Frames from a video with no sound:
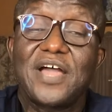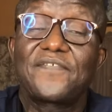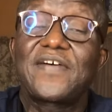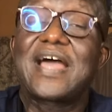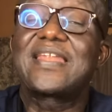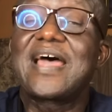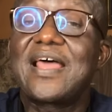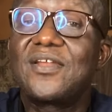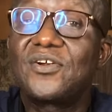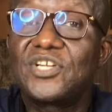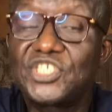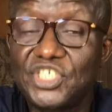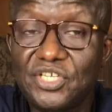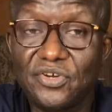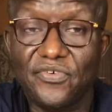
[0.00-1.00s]
had
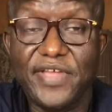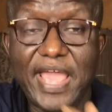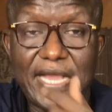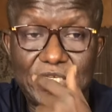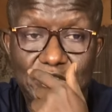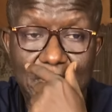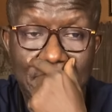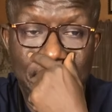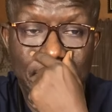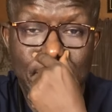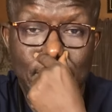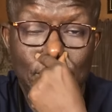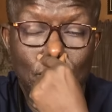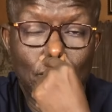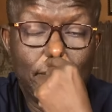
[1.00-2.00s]
allergic reaction
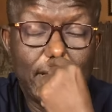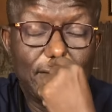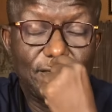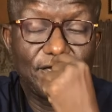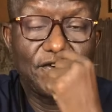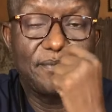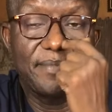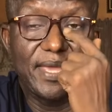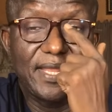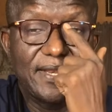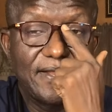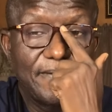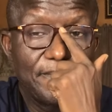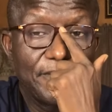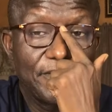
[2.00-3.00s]
to metformin,
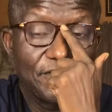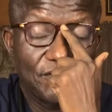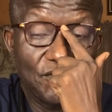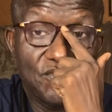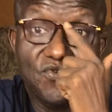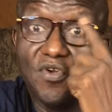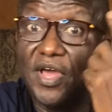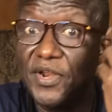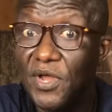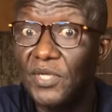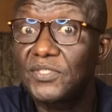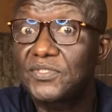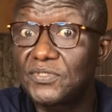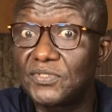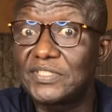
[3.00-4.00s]
so you are
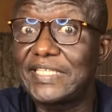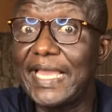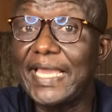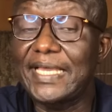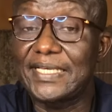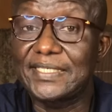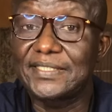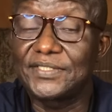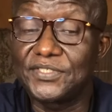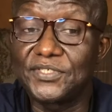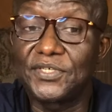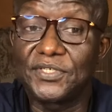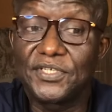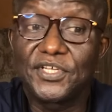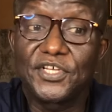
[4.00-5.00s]
not to take.
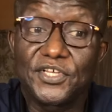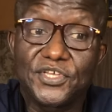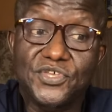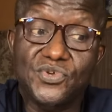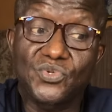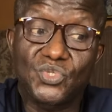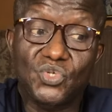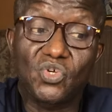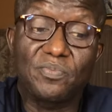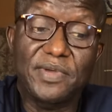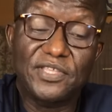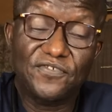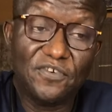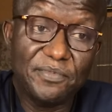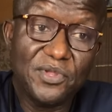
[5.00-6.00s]
You took
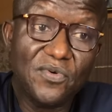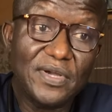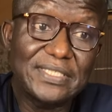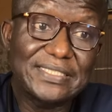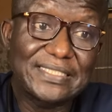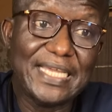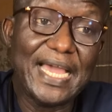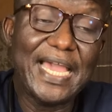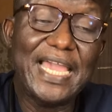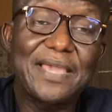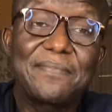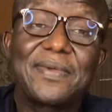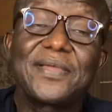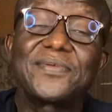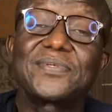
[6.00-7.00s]
metformin one
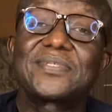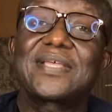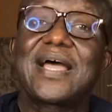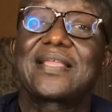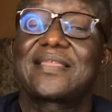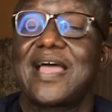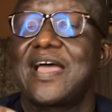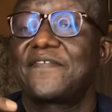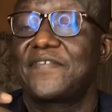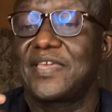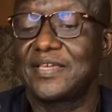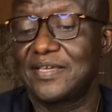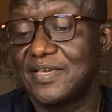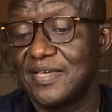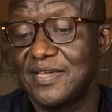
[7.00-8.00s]
time and you start
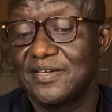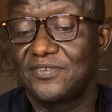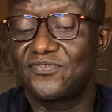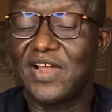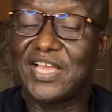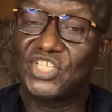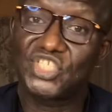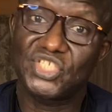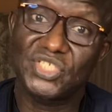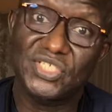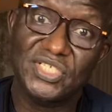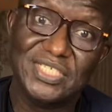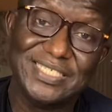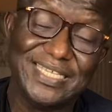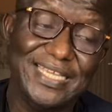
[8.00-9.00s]
having
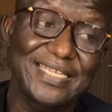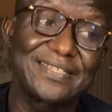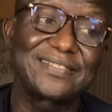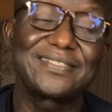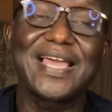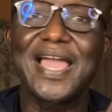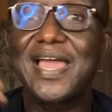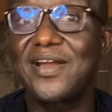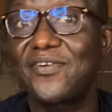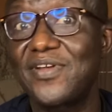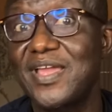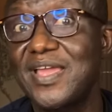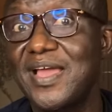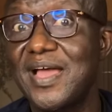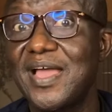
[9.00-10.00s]
rashes and
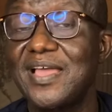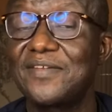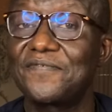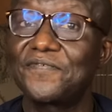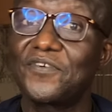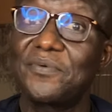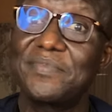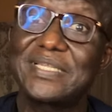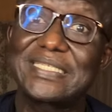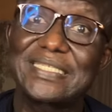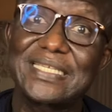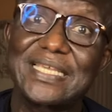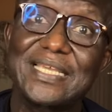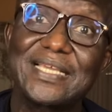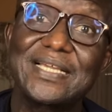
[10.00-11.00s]
diarrhea and
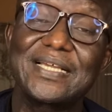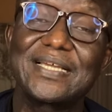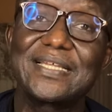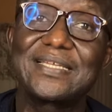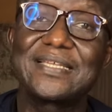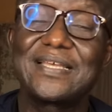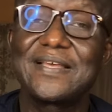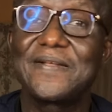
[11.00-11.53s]
vomiting and